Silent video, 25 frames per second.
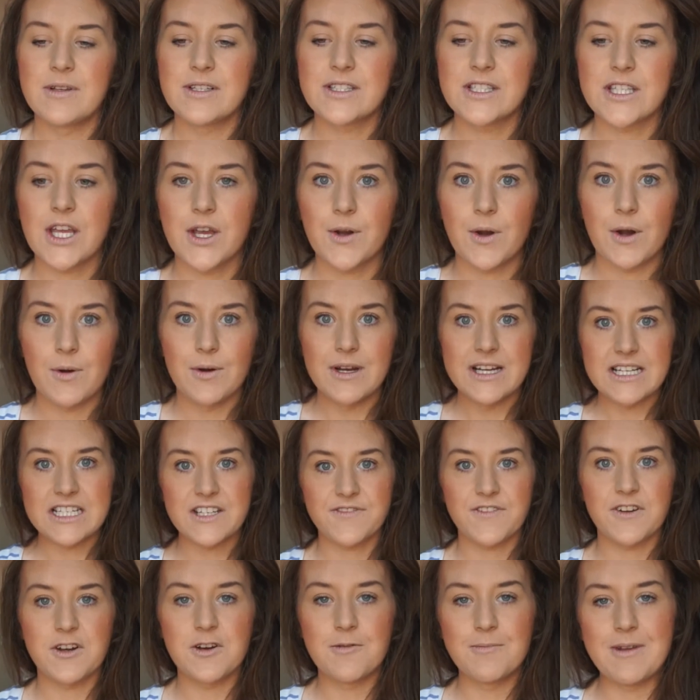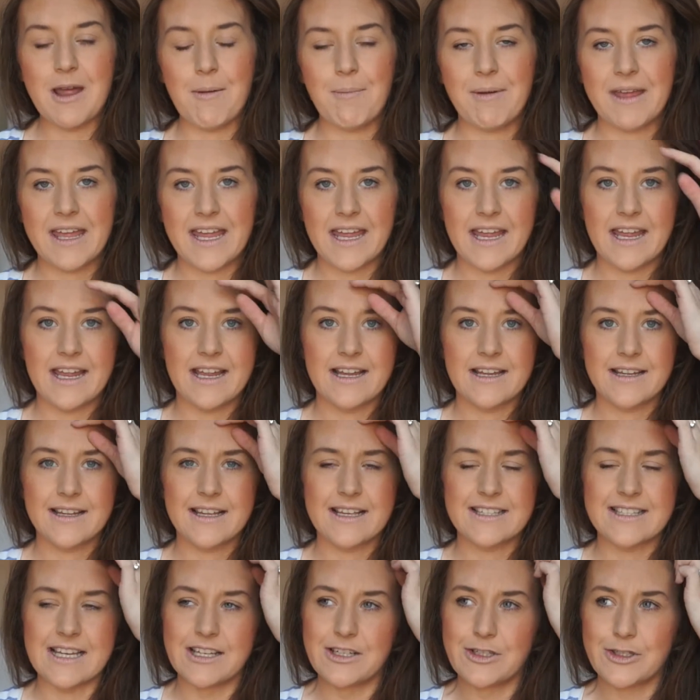So I wanted to film nappy
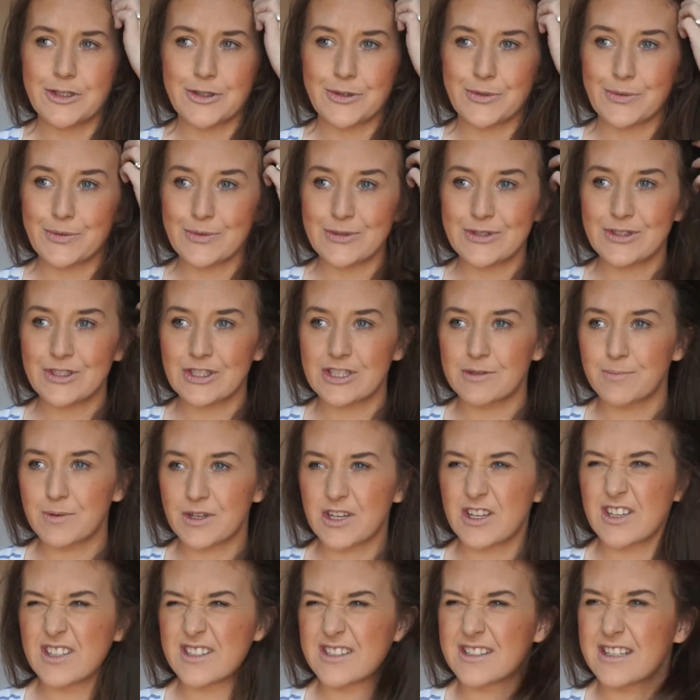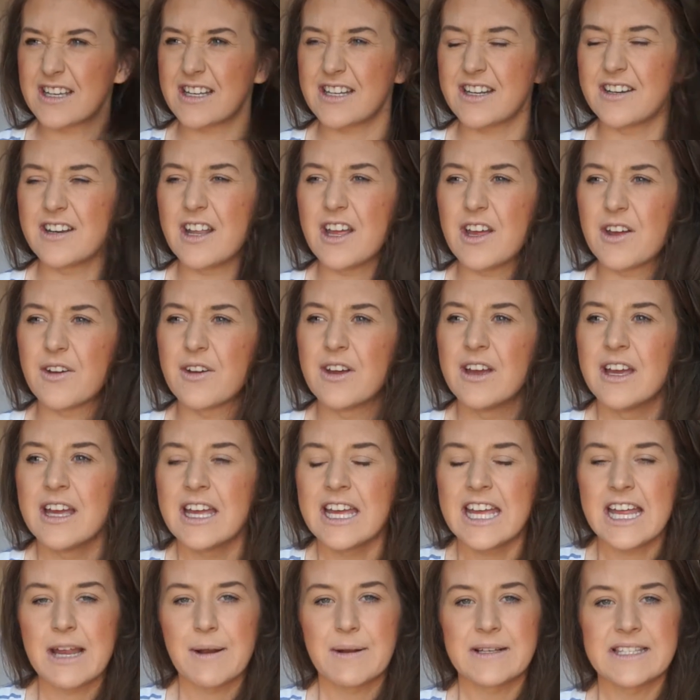essentials just because, I don't know,
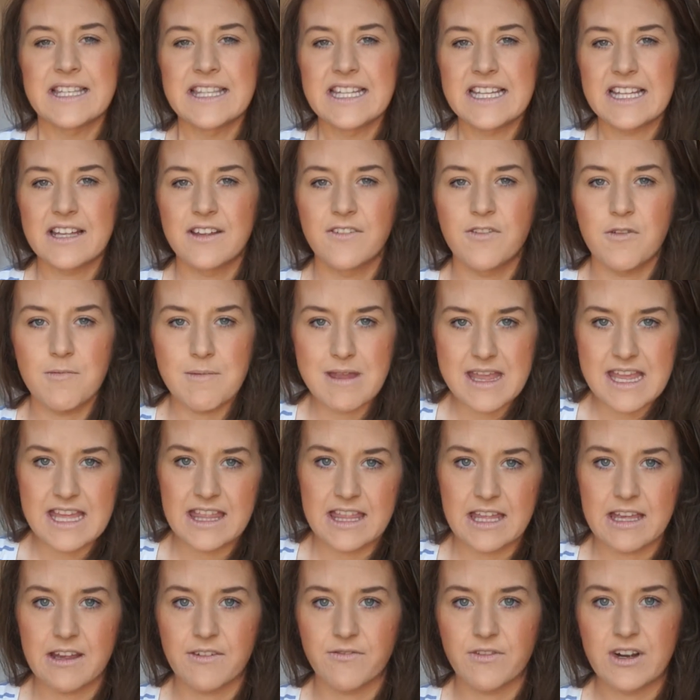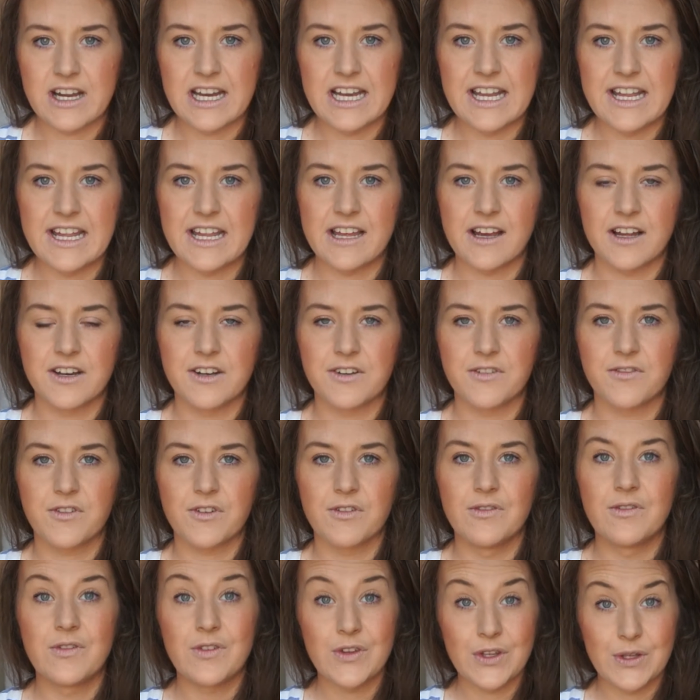it was something for me that really kind of
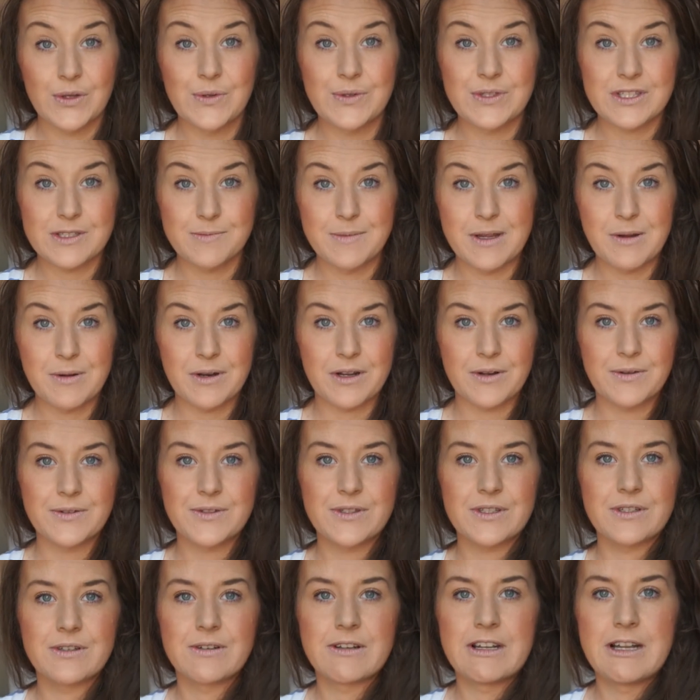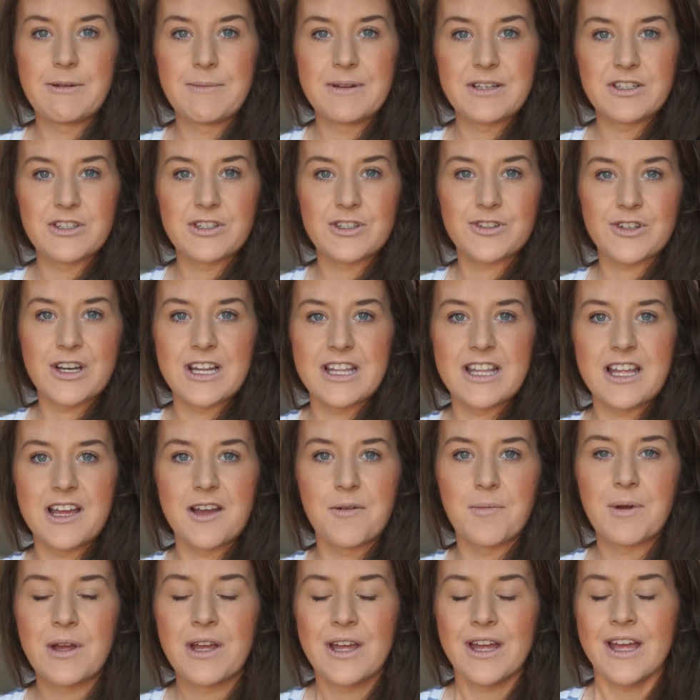confused me when I was, let me just straighten
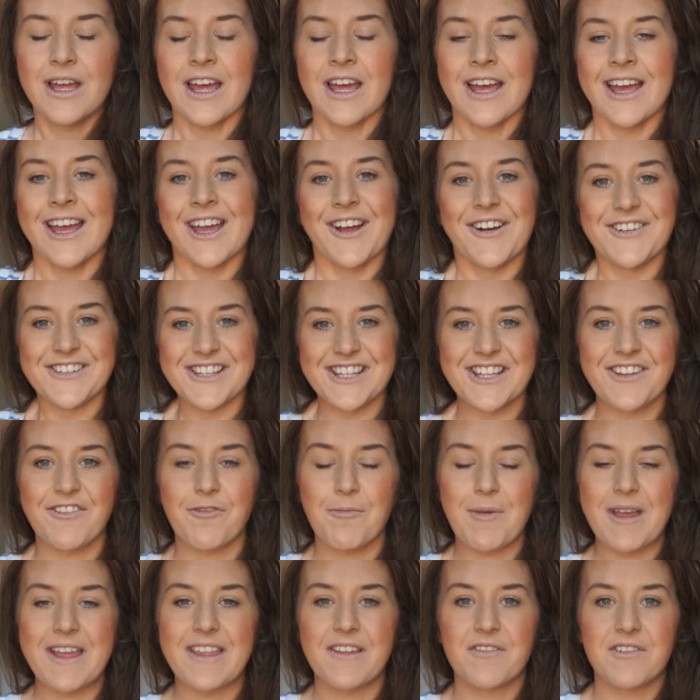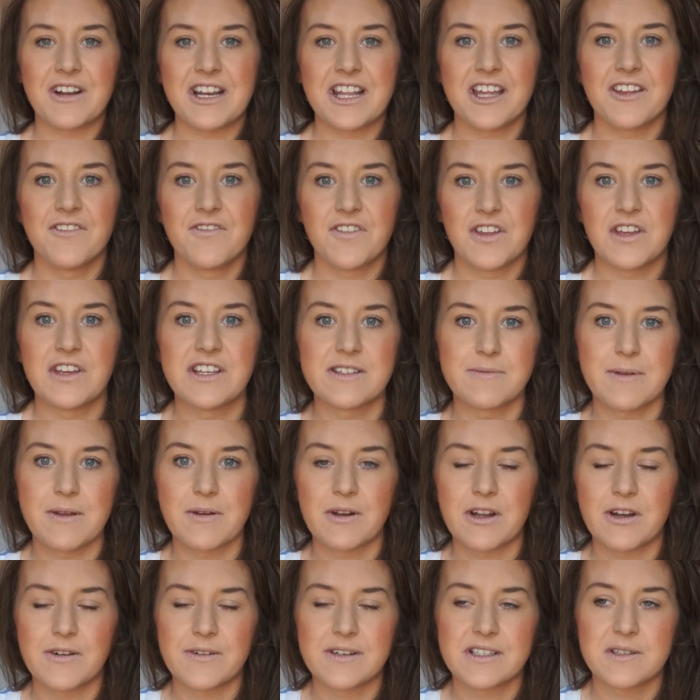that up. It was something for me that really confused me
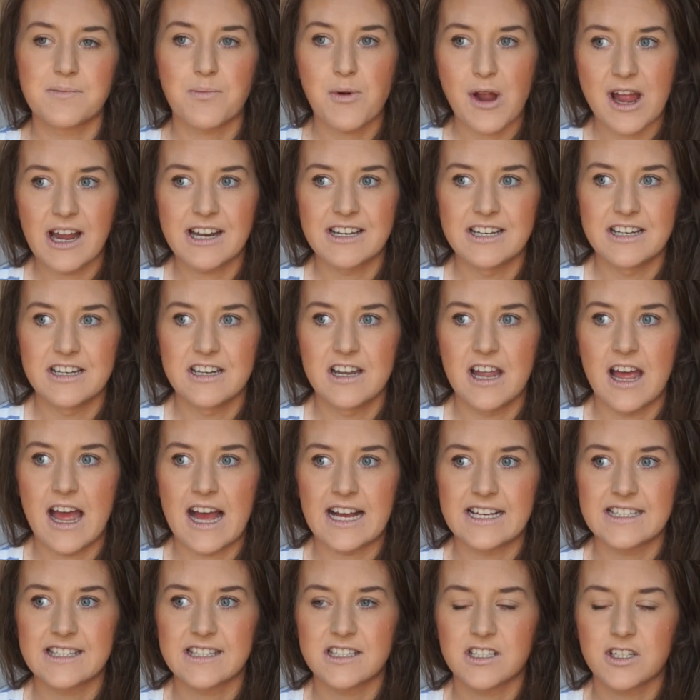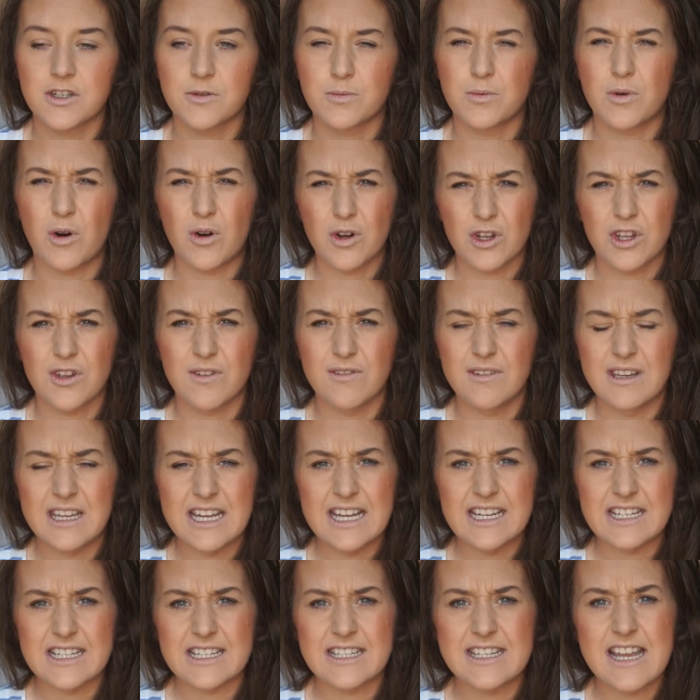when I was pregnant as to what you
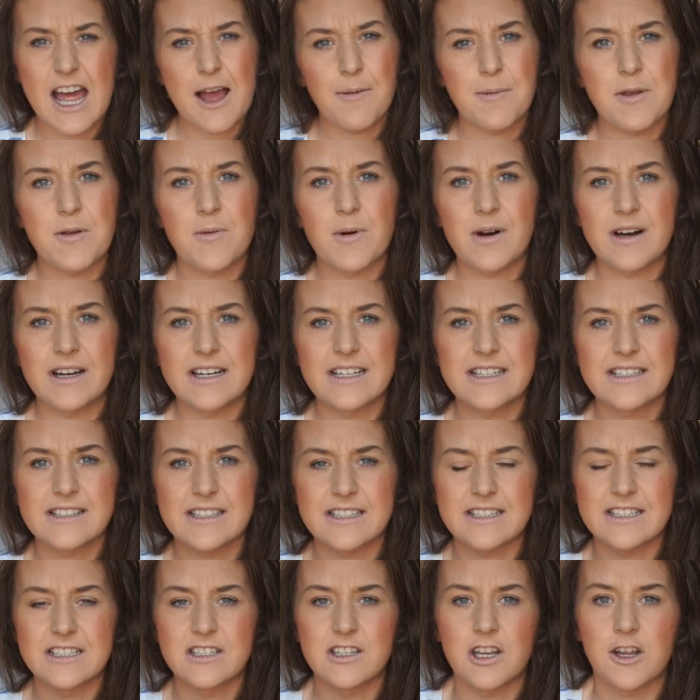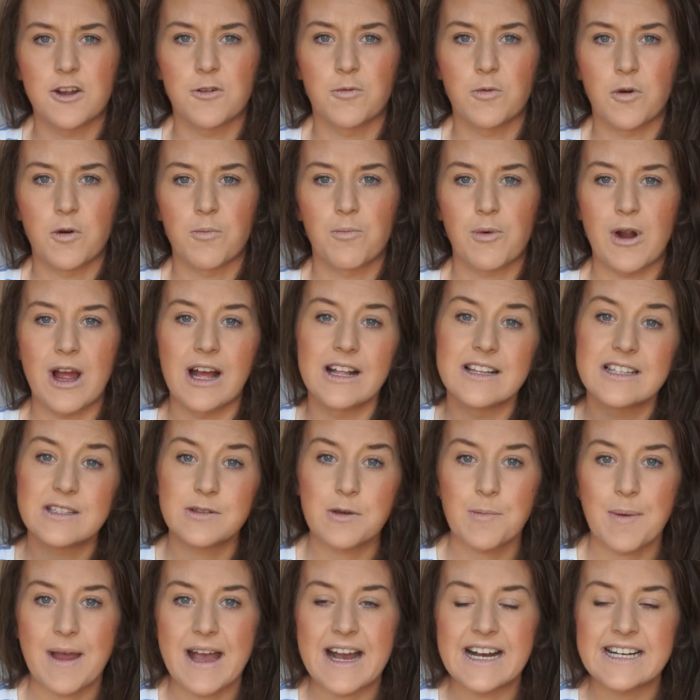needed nappy wise. I didn't know what brands
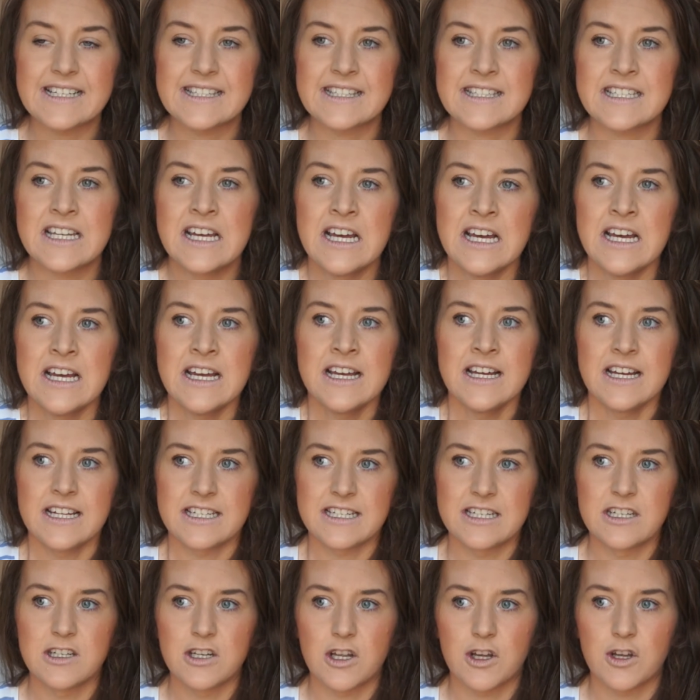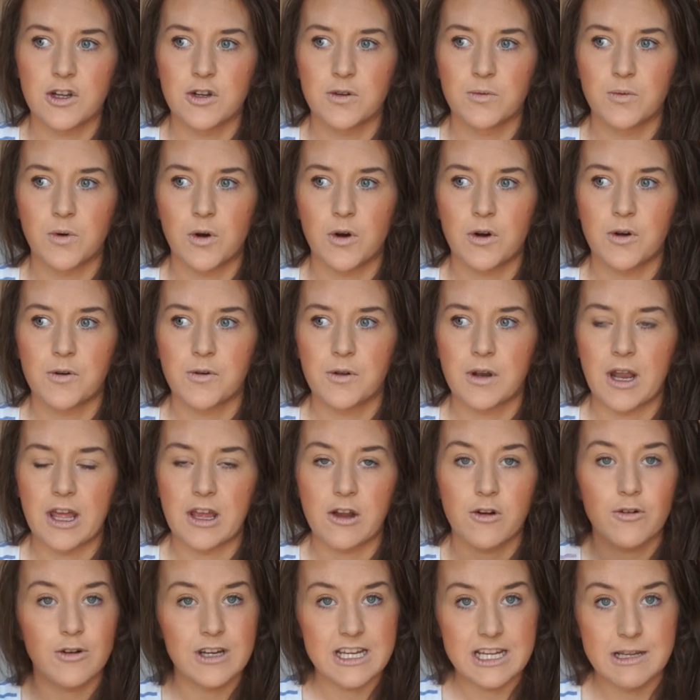were best, I didn't know what
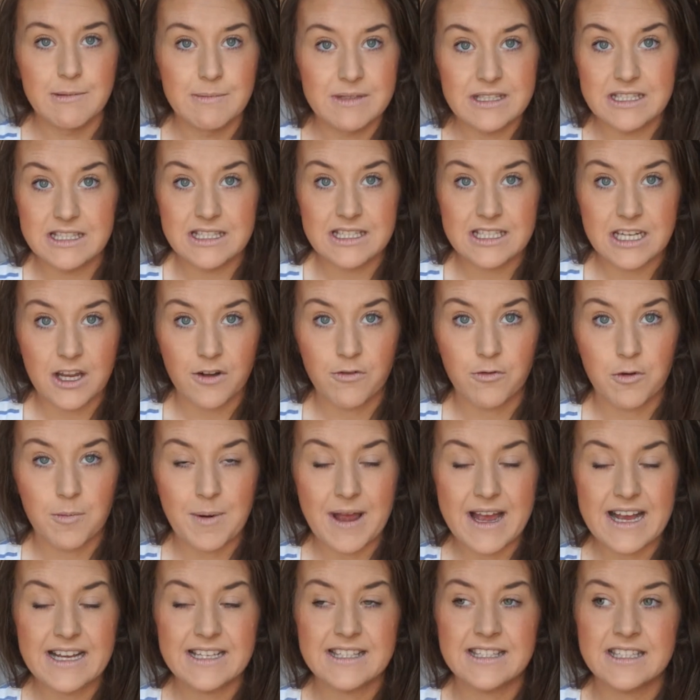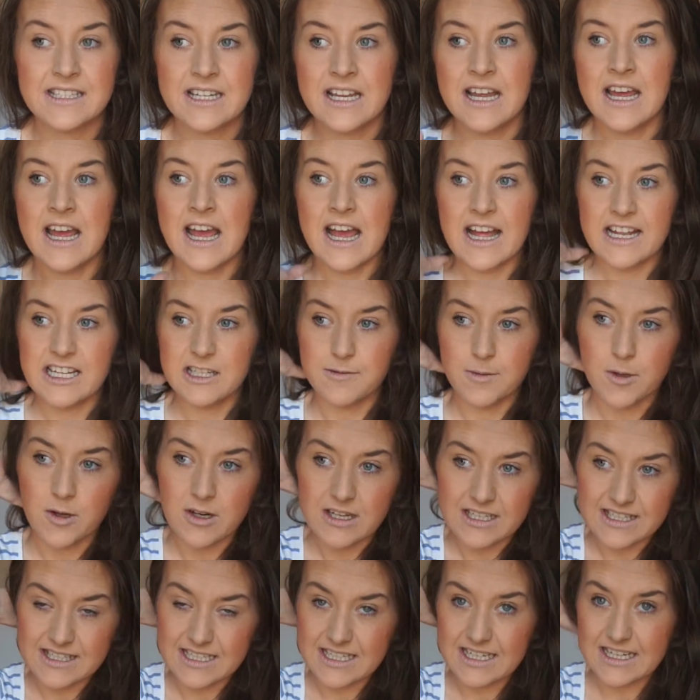like creams and stuff were best, and to be
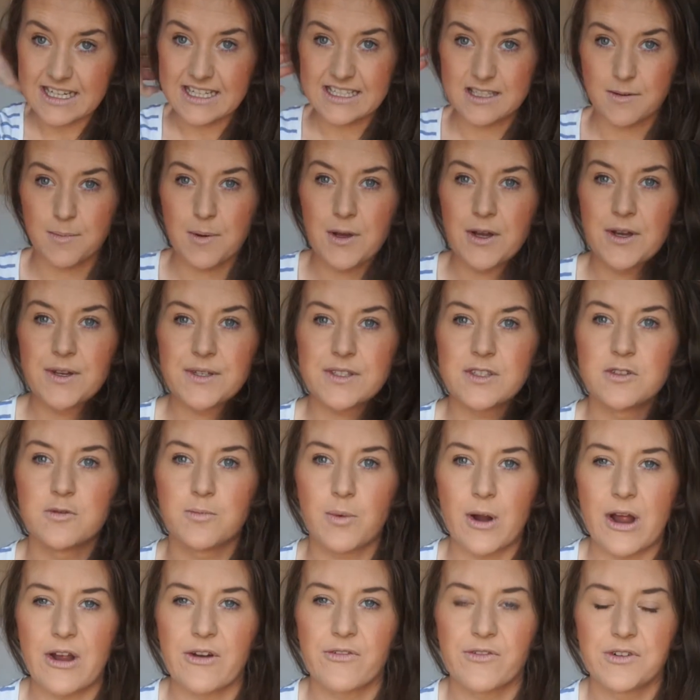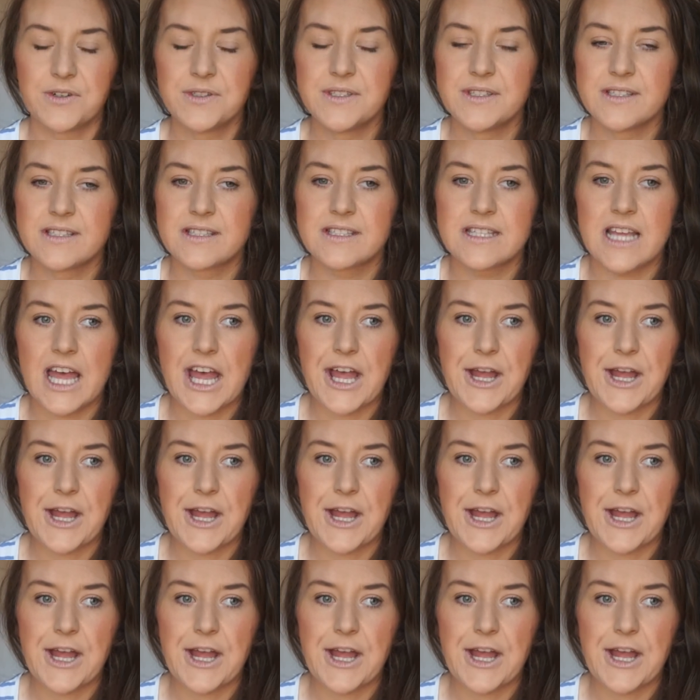honest it is a personal preference.